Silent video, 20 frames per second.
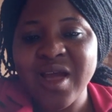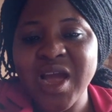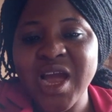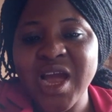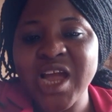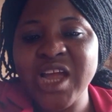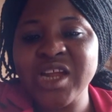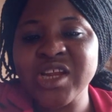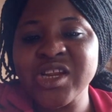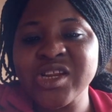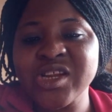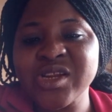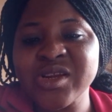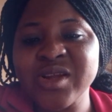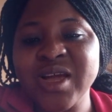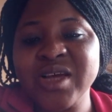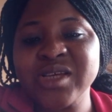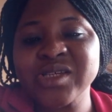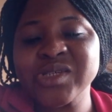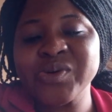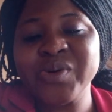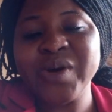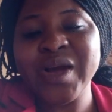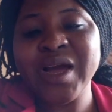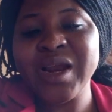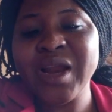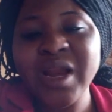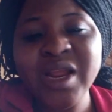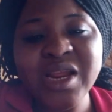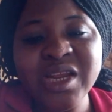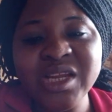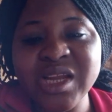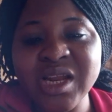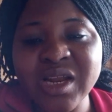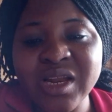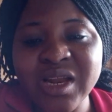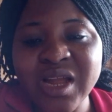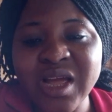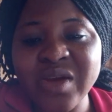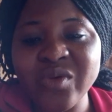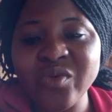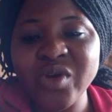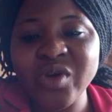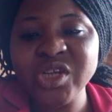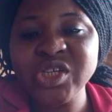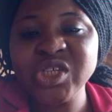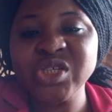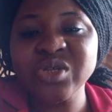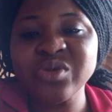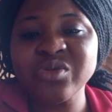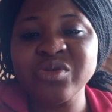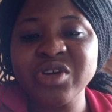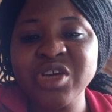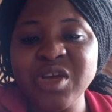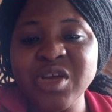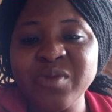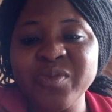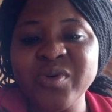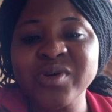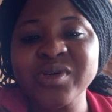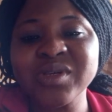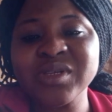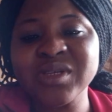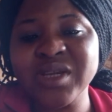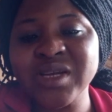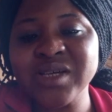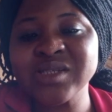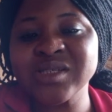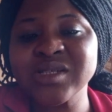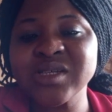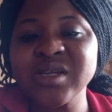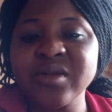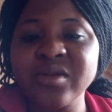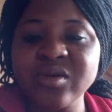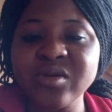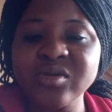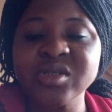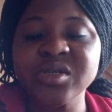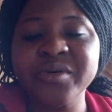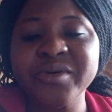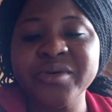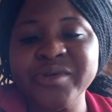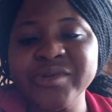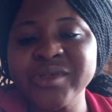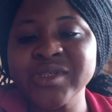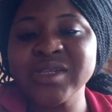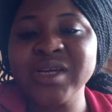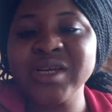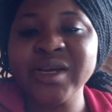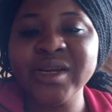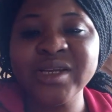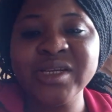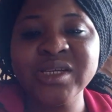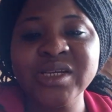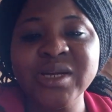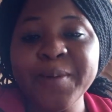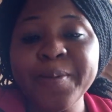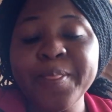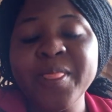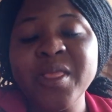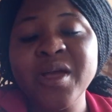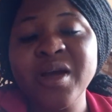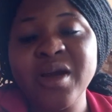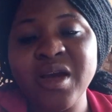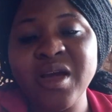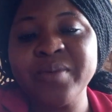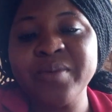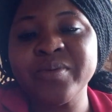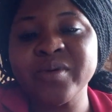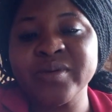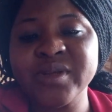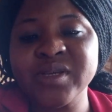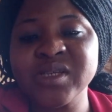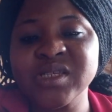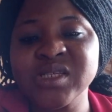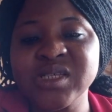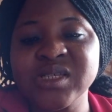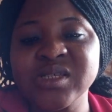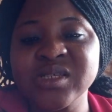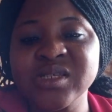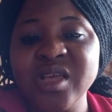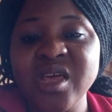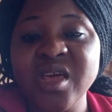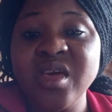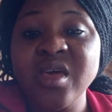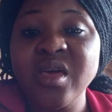And as you are learning the language, you keep on testing those rules and hypotheses